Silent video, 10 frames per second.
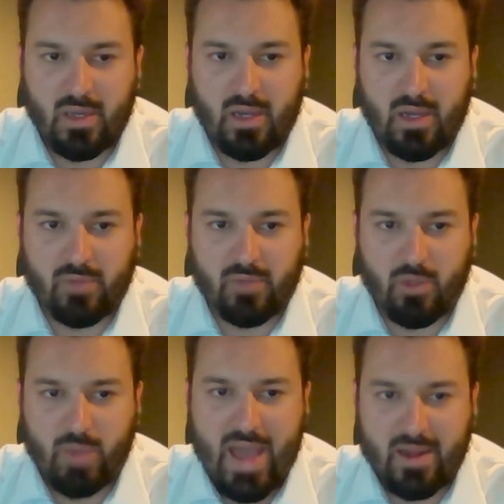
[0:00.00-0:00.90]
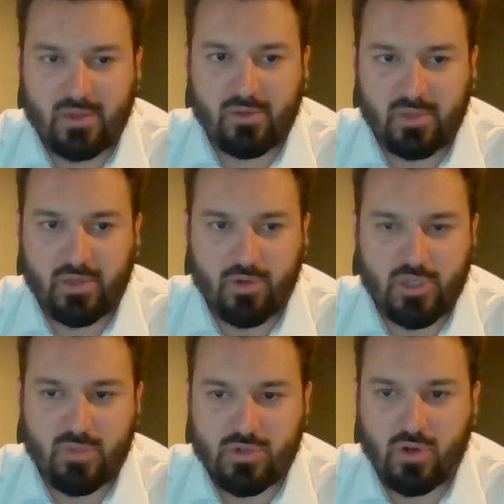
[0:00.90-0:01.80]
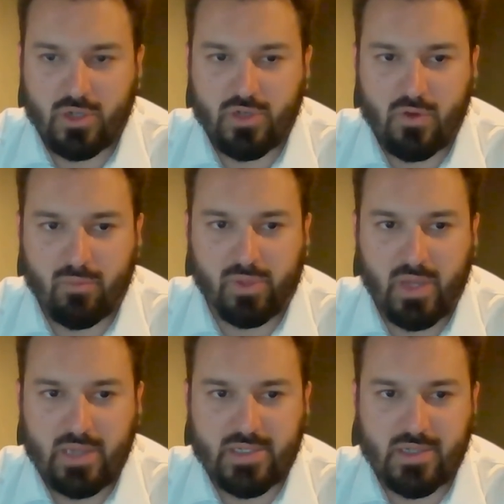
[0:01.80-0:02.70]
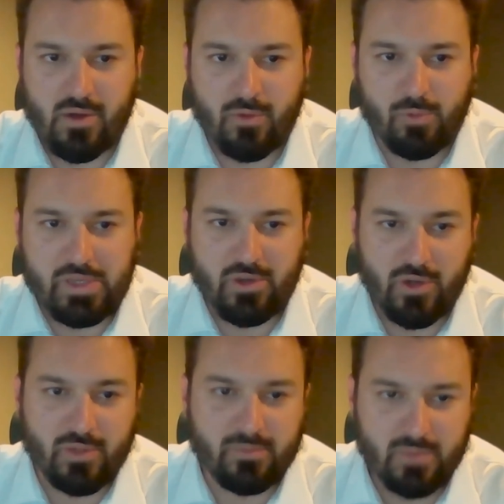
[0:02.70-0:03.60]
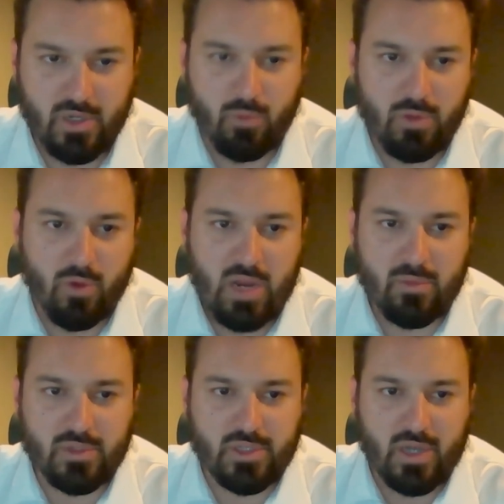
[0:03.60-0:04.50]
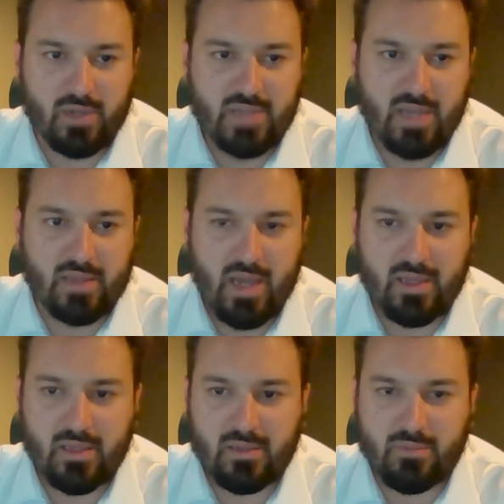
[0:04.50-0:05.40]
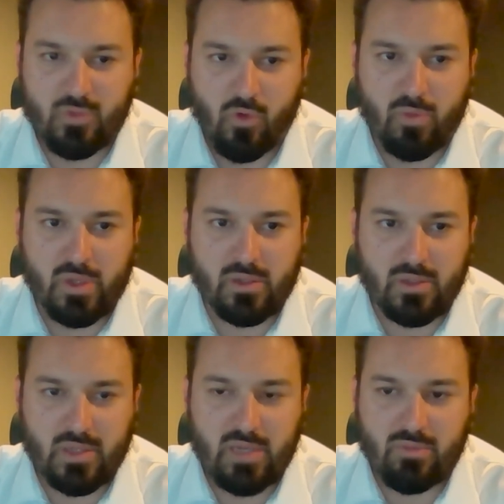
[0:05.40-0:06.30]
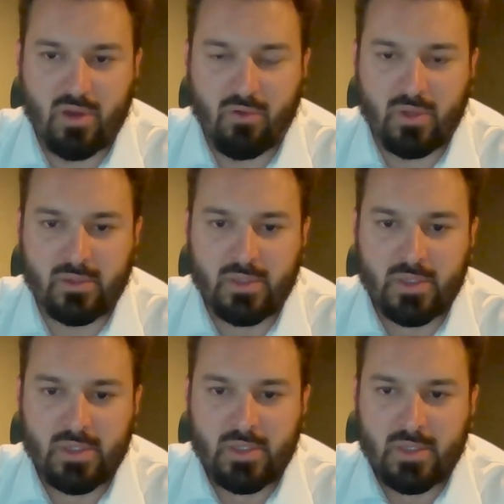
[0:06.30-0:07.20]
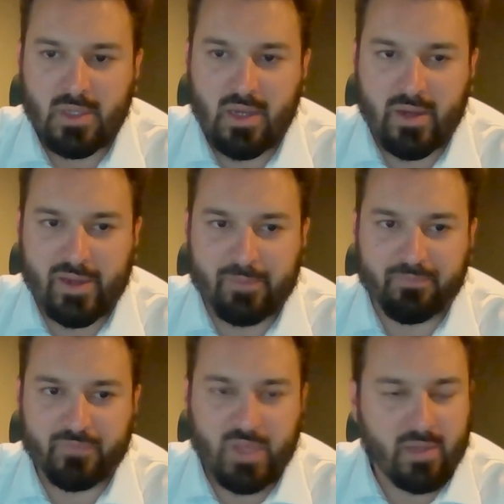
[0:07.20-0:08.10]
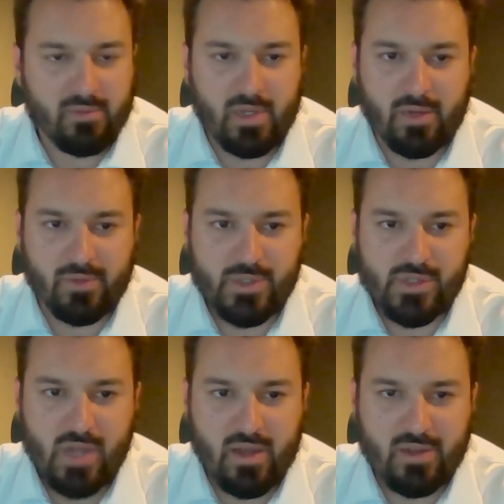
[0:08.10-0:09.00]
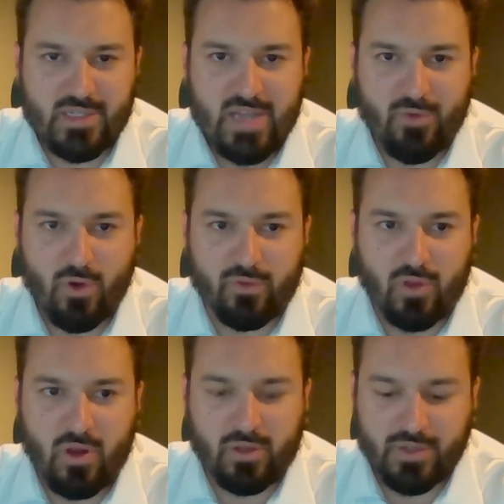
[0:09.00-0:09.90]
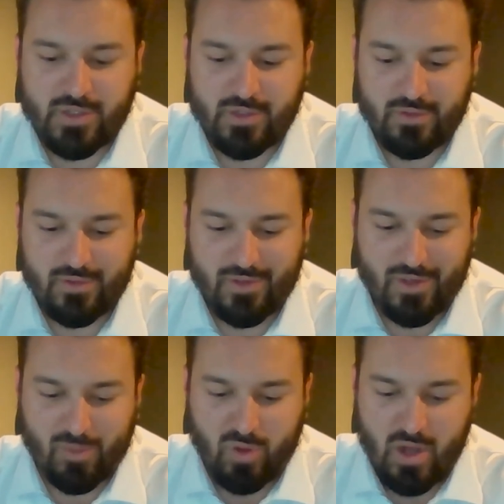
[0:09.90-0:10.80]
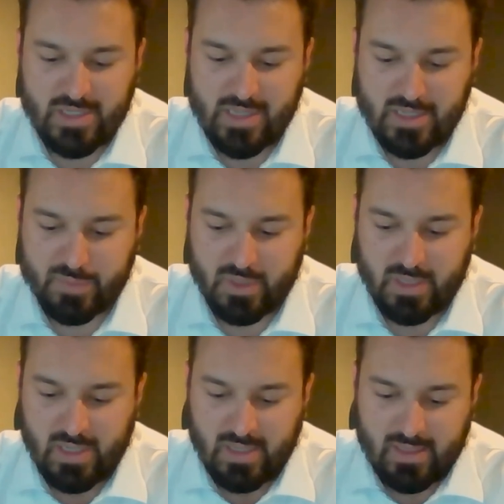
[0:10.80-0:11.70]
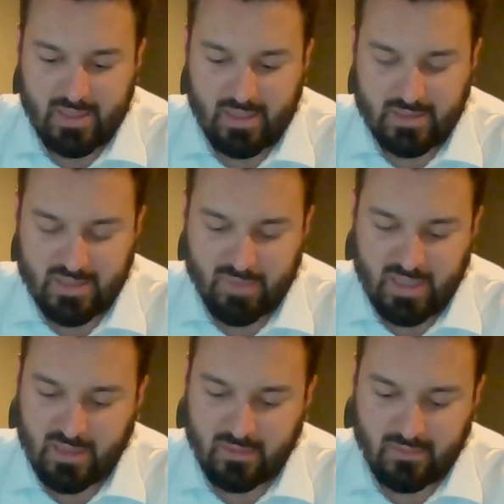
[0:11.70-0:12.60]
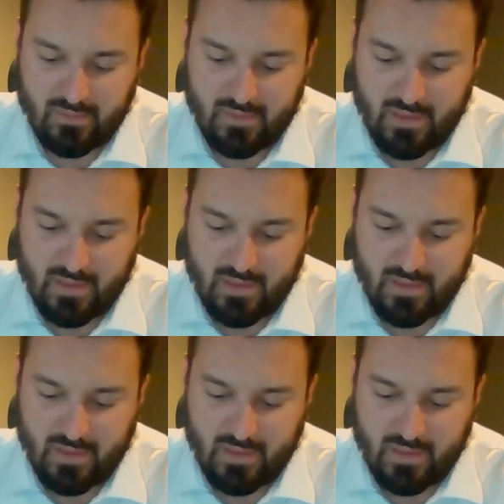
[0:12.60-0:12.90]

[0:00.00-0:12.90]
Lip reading: We had a good leadership structure in place, so we were able to kind of take that hit and absorb it and keep going. And it's never a flawless process, but to me,